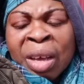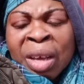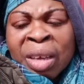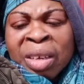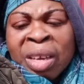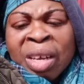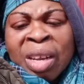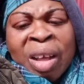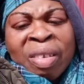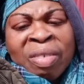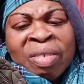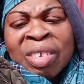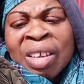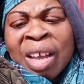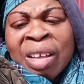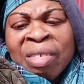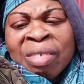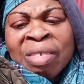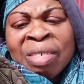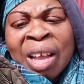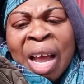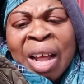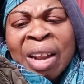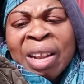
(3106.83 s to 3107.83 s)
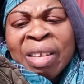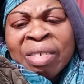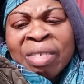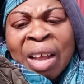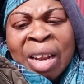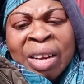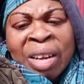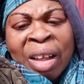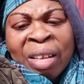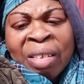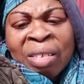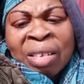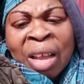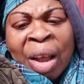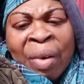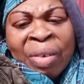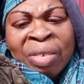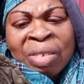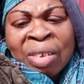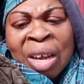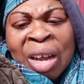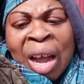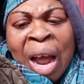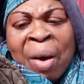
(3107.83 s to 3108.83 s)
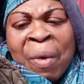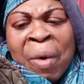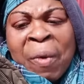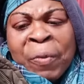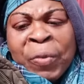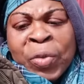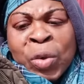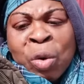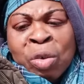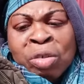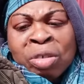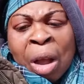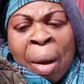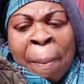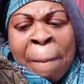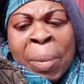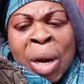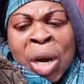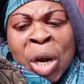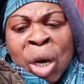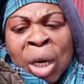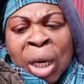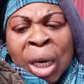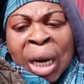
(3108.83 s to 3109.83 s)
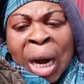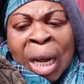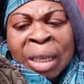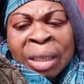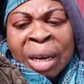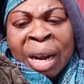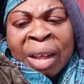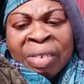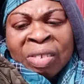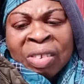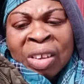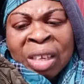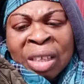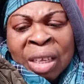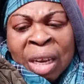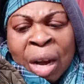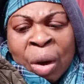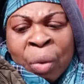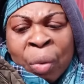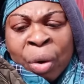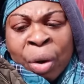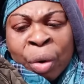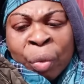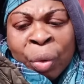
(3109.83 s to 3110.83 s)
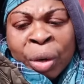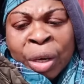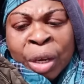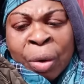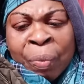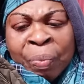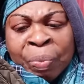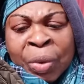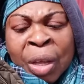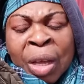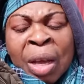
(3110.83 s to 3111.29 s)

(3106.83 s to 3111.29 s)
You don't see your sadness and your sorrow so God refuse your blood clot and Satan and work with you.